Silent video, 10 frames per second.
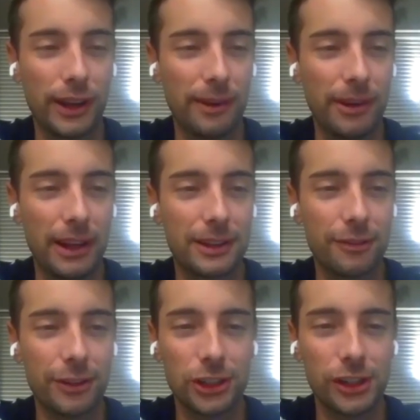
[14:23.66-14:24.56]
I mean, that
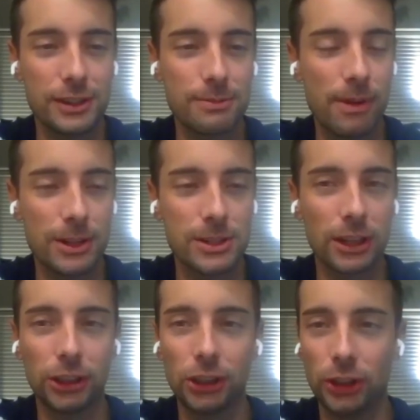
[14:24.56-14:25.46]
division it's
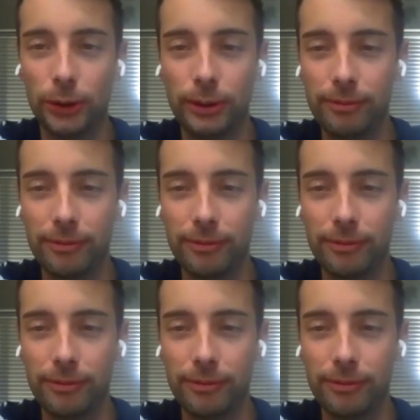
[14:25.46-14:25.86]
such a joke.